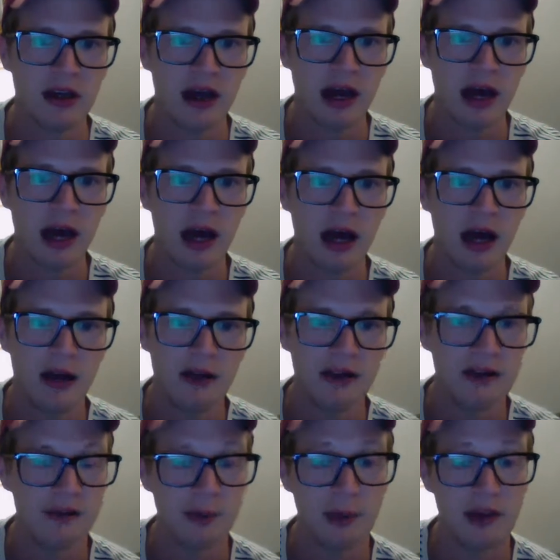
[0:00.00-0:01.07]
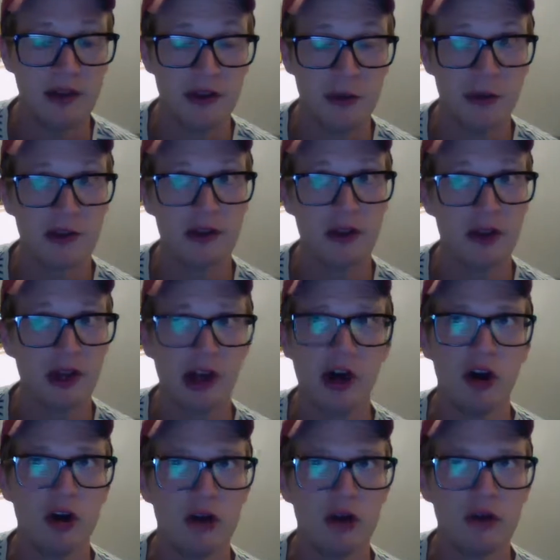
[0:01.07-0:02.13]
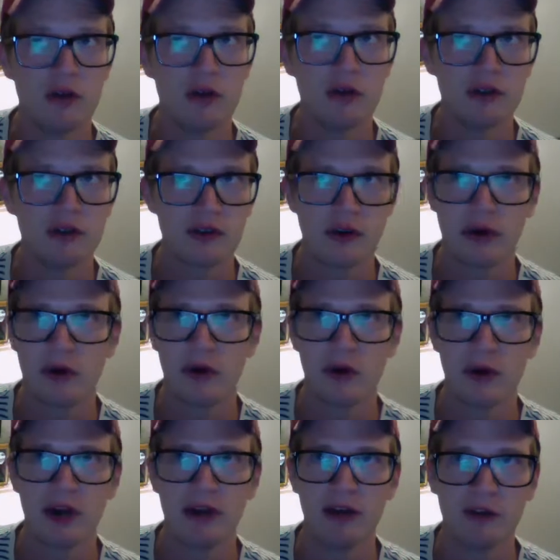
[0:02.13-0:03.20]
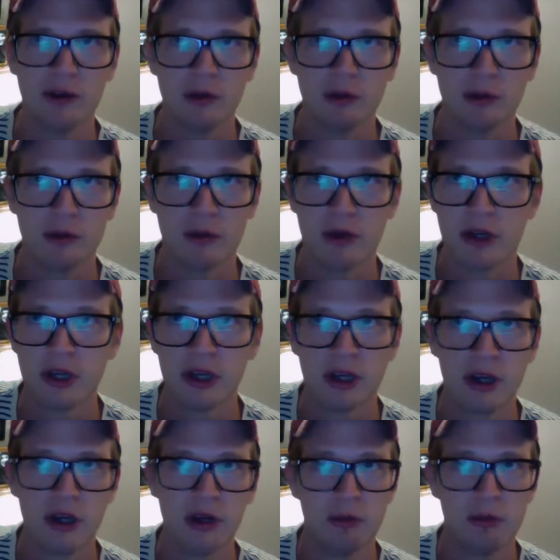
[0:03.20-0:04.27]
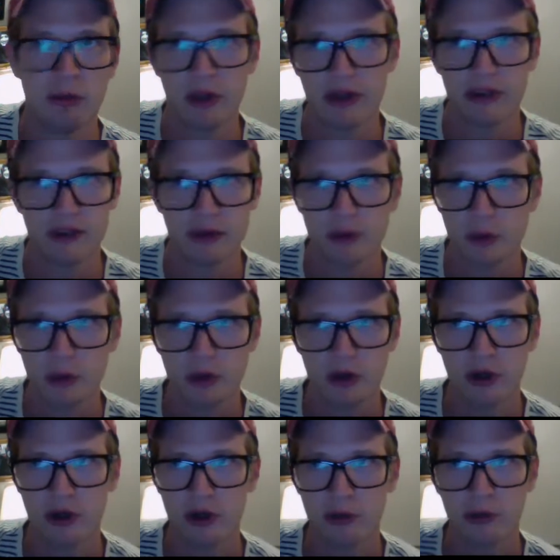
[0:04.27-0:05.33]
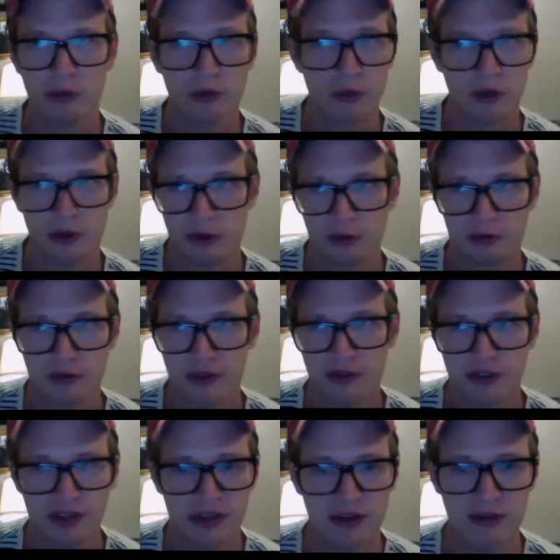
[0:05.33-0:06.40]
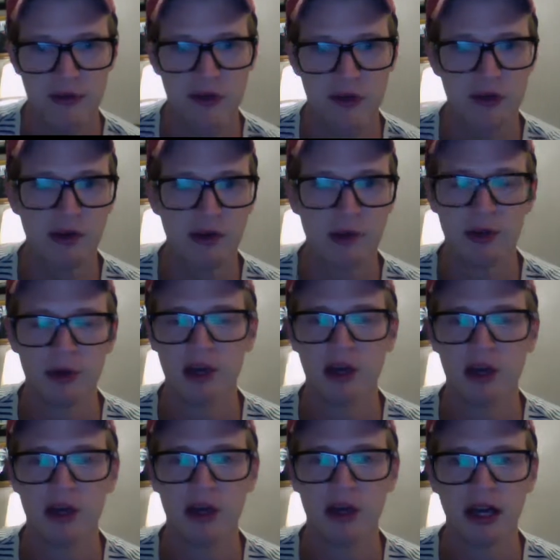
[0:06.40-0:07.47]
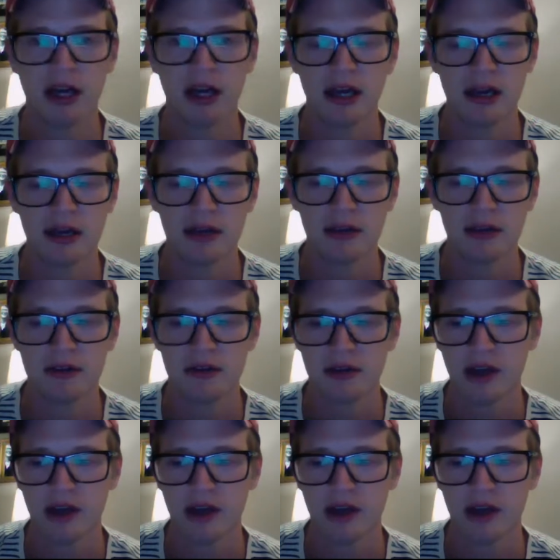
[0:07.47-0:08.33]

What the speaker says: This month it was clove. So if you placed an order before the 15th of November and